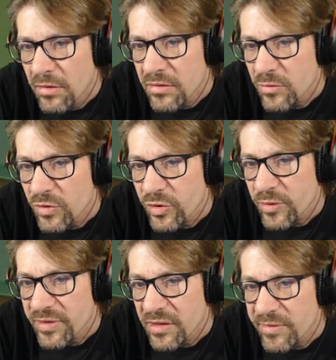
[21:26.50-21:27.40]
And we'll go
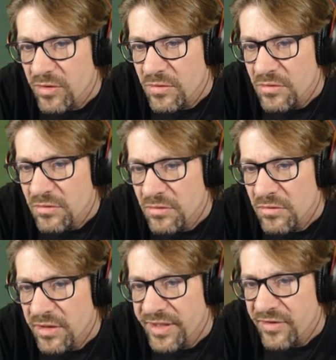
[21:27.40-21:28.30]
up in the middle,
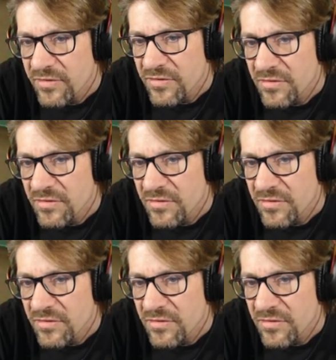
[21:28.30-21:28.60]
I guess.